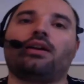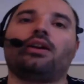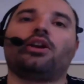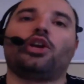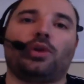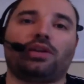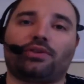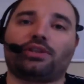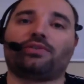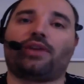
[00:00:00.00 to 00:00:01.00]
You want to
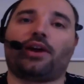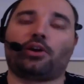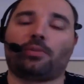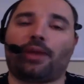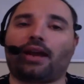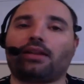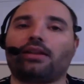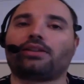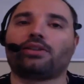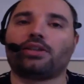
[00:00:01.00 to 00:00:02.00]
diversify all your backlinks. So
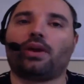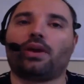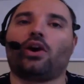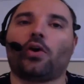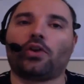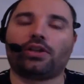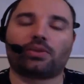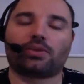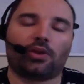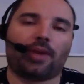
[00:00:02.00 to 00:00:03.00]
this way, all this way, all the
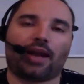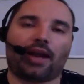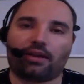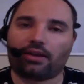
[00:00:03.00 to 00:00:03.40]
backlinks,